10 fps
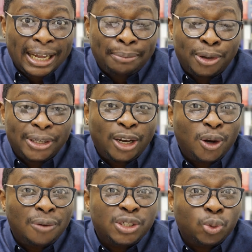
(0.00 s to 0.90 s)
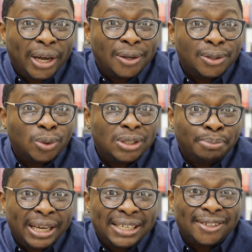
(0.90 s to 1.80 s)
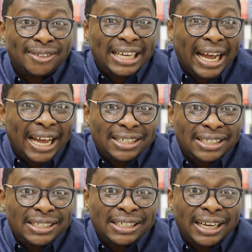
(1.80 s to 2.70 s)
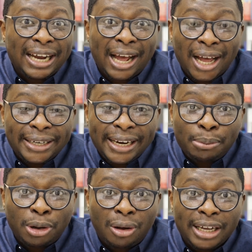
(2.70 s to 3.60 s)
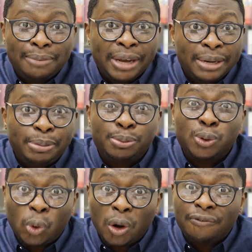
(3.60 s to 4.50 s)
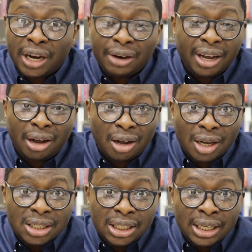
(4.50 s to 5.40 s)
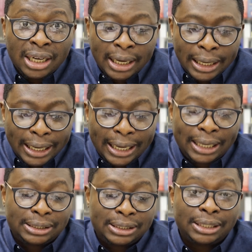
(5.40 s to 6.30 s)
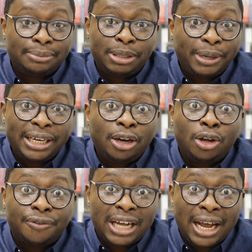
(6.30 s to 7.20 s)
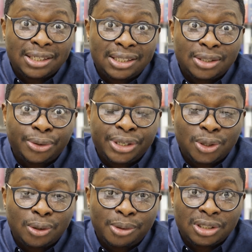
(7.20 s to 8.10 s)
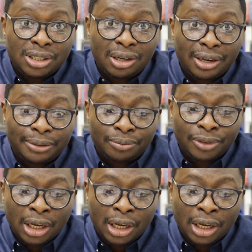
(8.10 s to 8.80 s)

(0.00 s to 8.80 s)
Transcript: but a lot of his wealth was based on taxes and hard labor. It made people work very hard, and they paid a lot of taxes during Solomon's time.